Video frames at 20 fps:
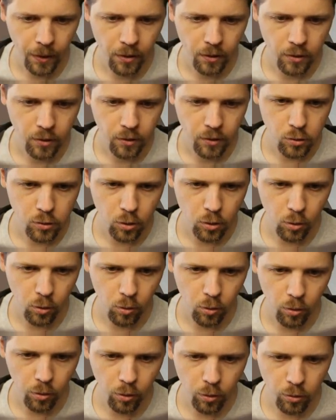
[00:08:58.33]

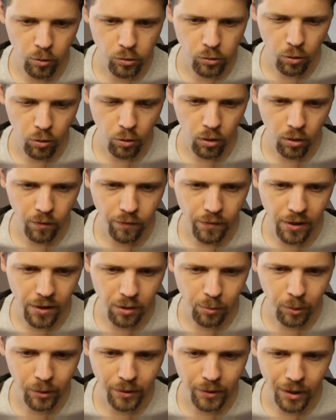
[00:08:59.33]
So those are all
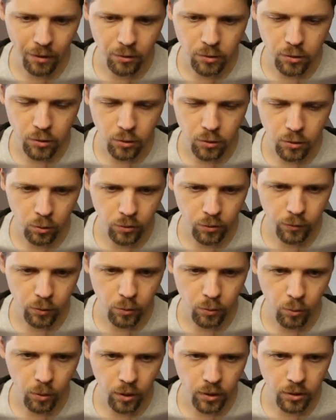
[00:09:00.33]
available now. So if
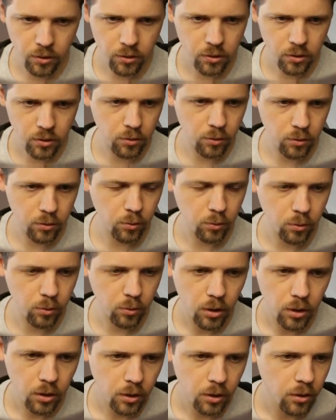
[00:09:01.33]
you want to
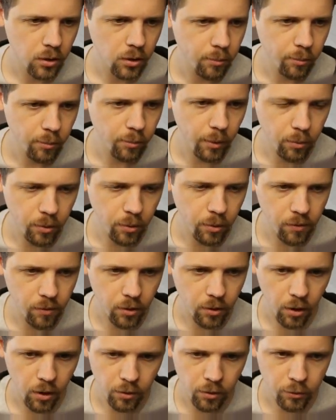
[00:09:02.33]
make whatever
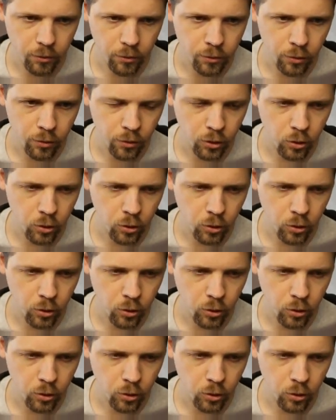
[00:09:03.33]
colored dirt you